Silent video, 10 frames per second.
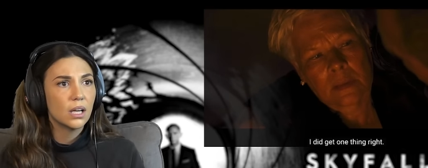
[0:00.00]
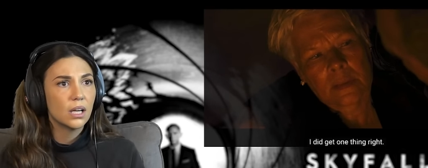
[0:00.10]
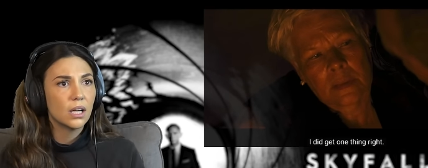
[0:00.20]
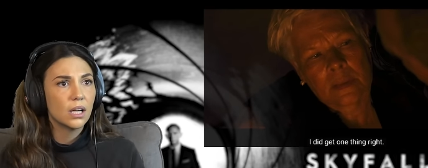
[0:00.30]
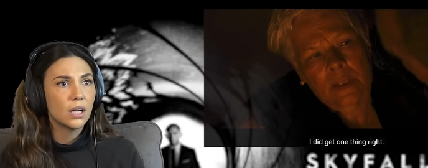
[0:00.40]
Speaker 1: I
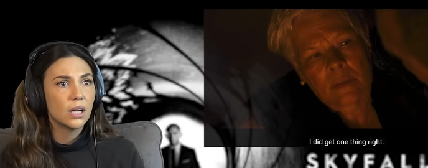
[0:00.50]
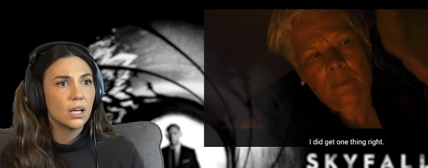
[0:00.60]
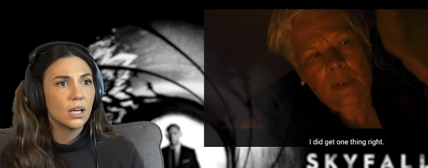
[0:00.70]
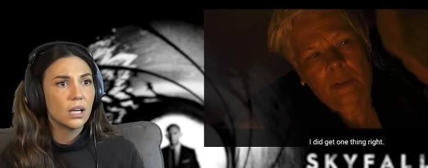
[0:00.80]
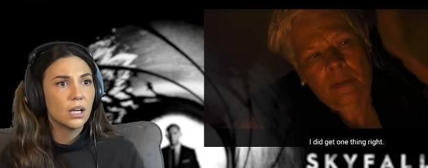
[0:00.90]
did get
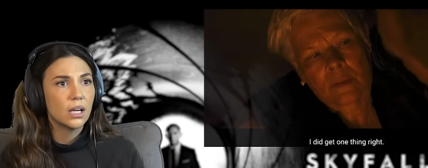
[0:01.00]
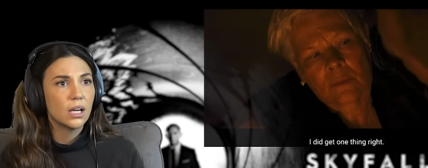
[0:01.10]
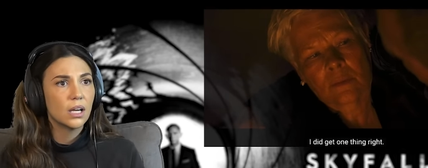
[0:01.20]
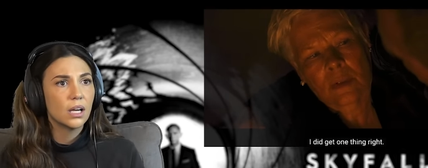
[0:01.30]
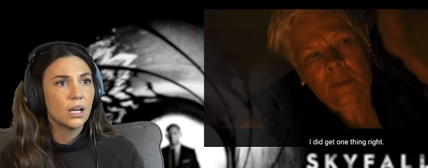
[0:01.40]
one thing
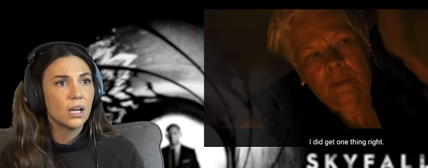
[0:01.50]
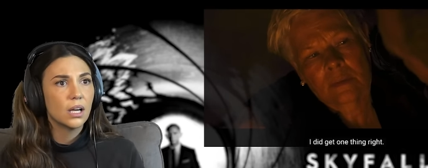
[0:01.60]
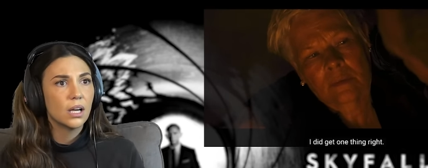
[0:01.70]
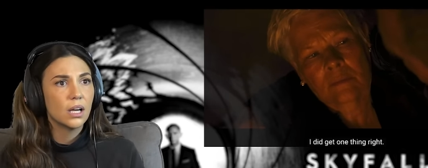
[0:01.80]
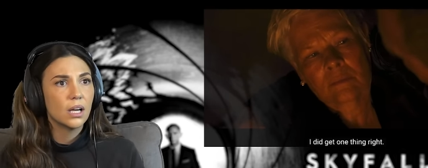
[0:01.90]
right.